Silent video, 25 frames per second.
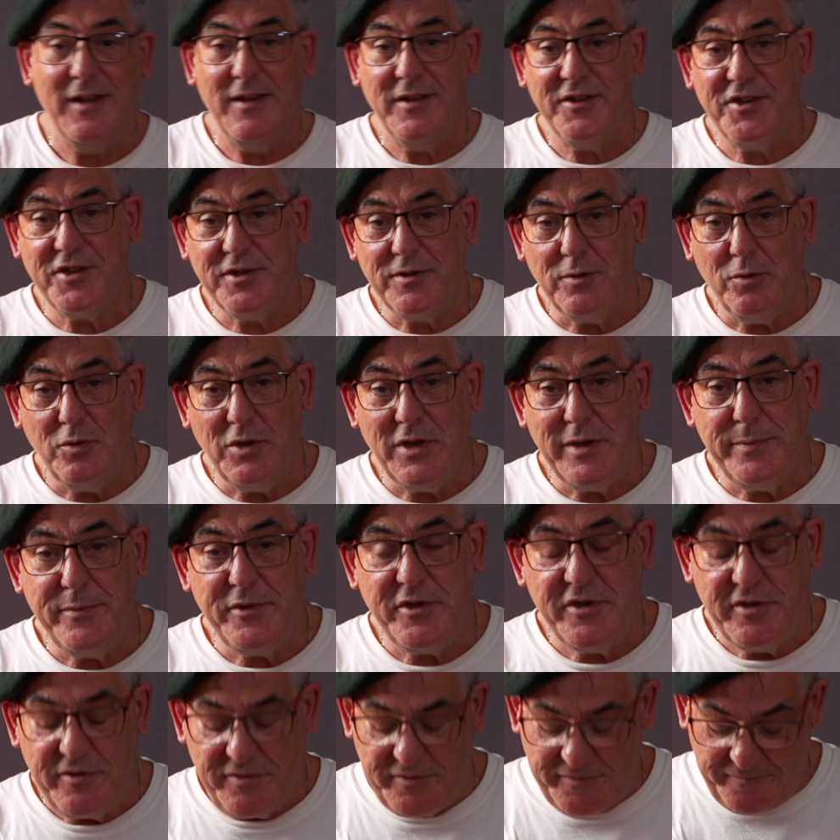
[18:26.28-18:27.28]
still
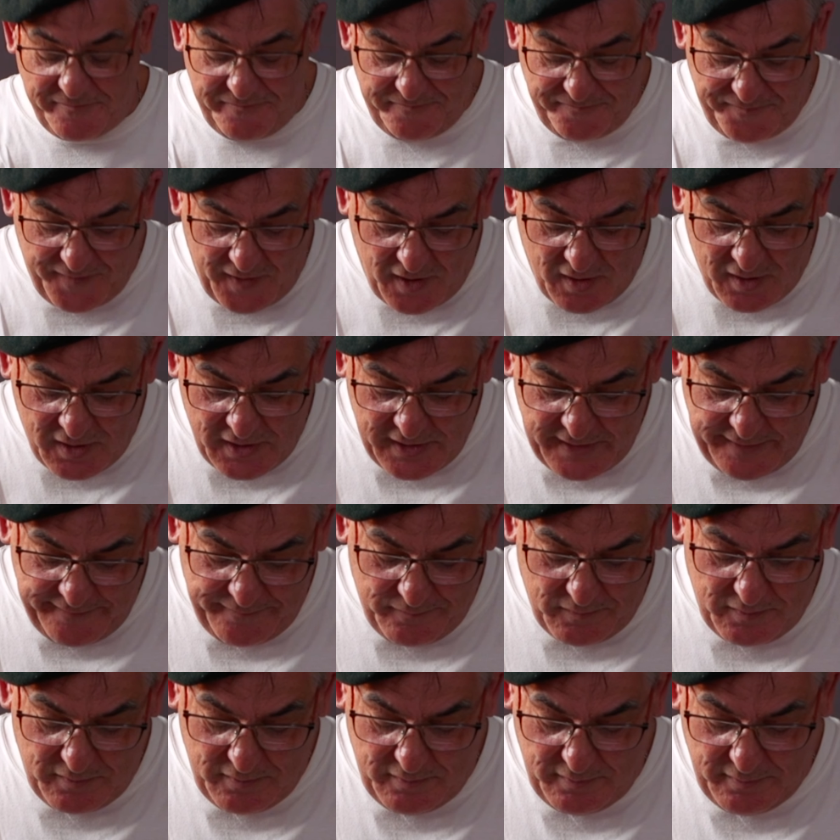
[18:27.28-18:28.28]
limited to
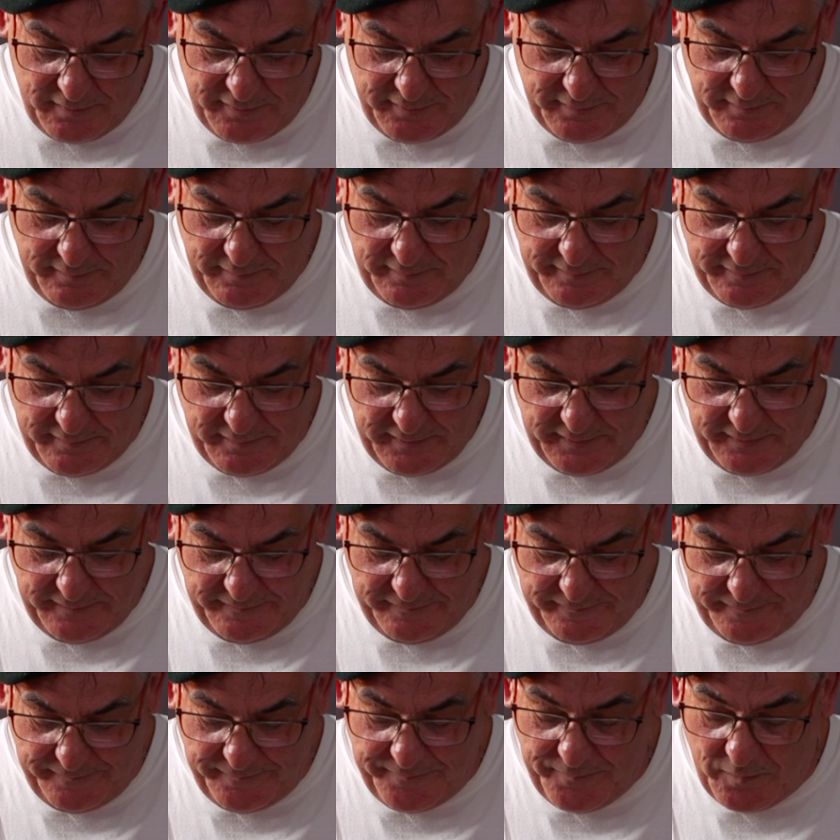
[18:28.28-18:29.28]
five. One, two, three,
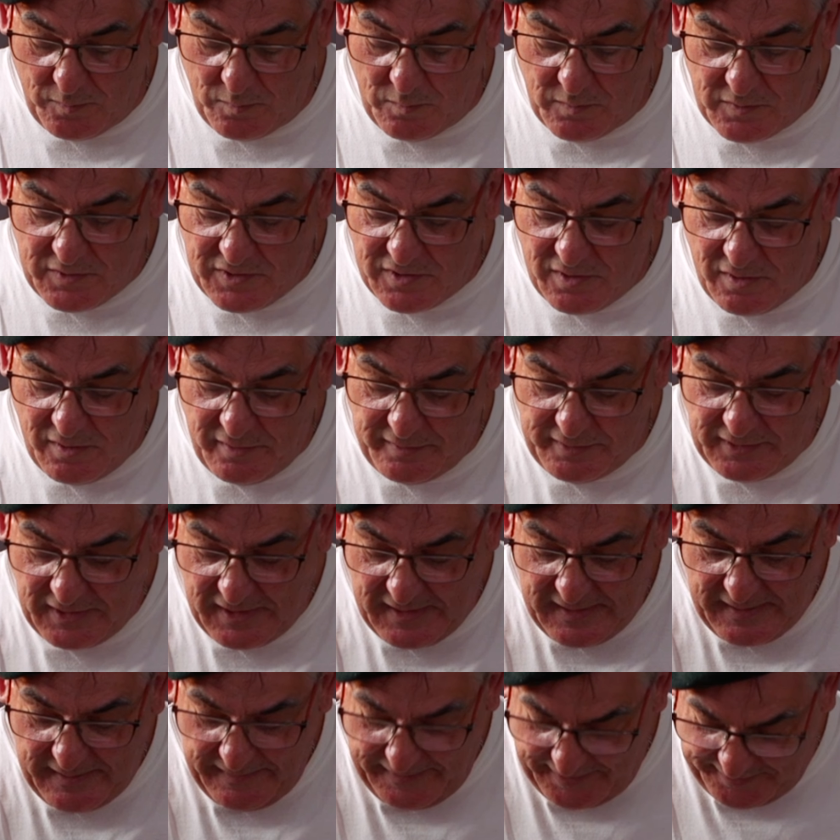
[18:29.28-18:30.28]
four cards.
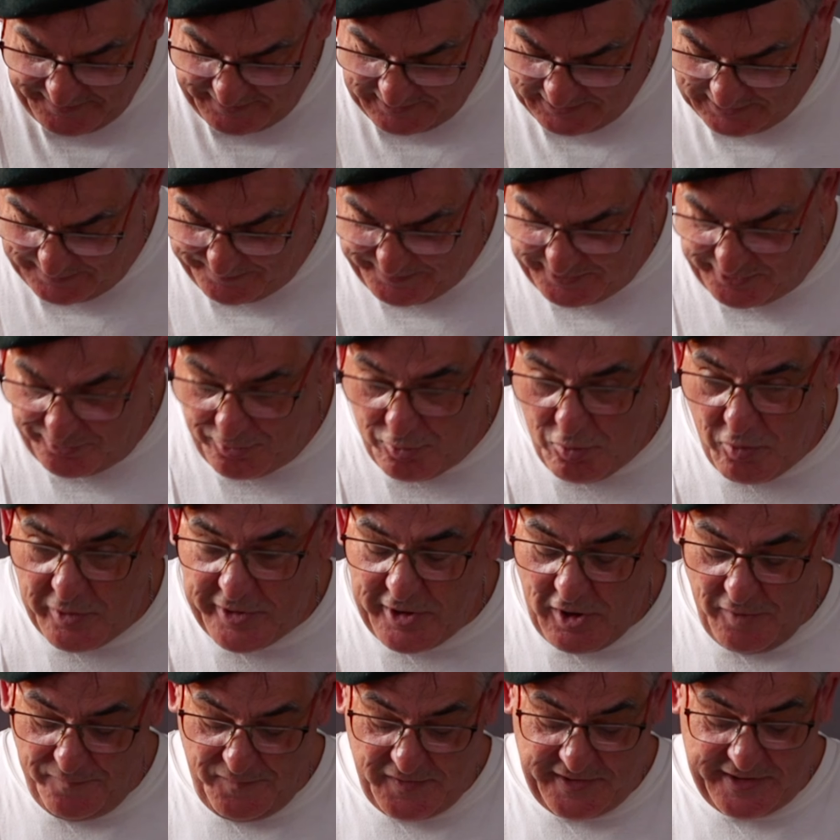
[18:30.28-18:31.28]
That's a little bit annoying.
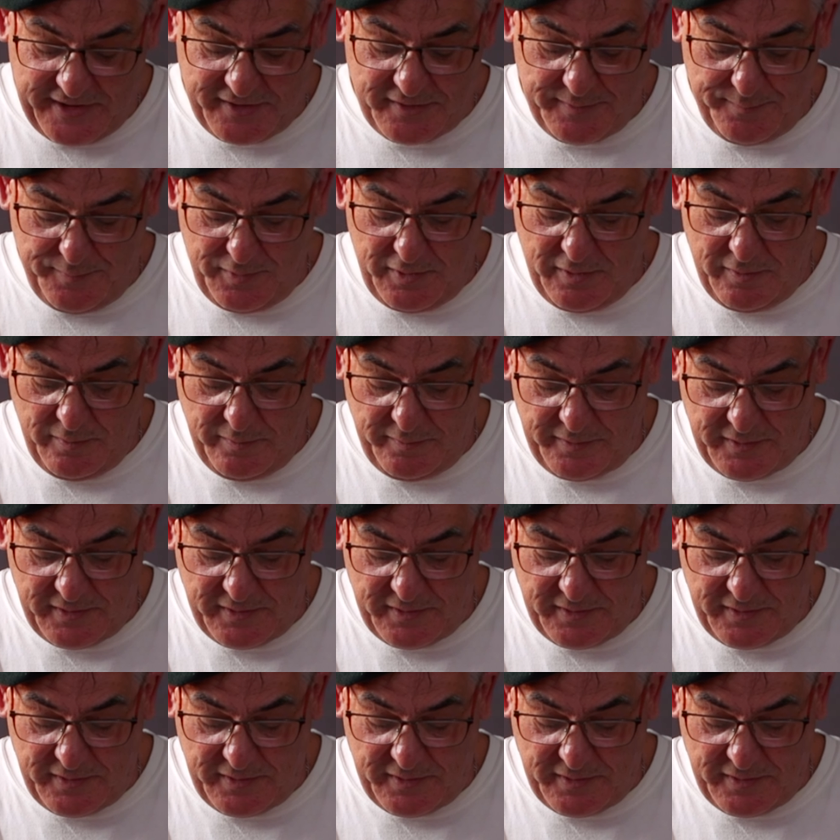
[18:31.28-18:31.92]
Hope I get some low